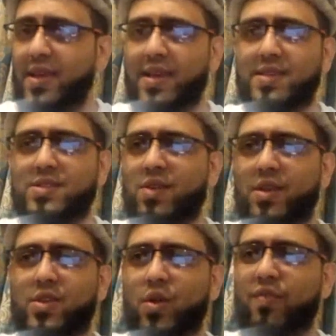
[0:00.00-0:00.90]
Tea is
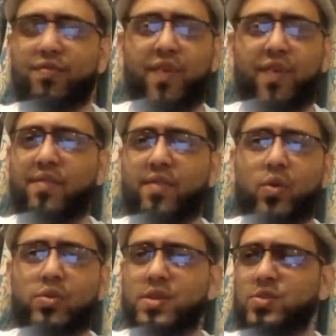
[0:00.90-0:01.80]
not your 5
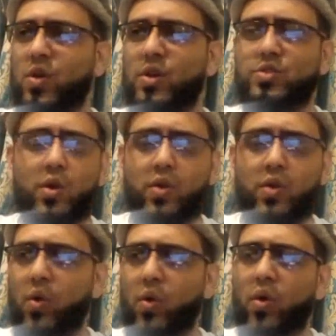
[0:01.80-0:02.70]
roses or your
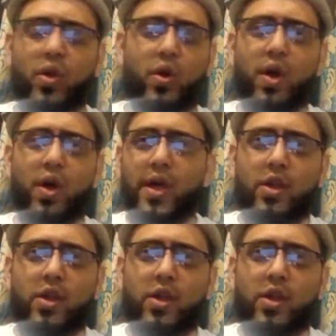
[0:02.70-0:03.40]
Joko or your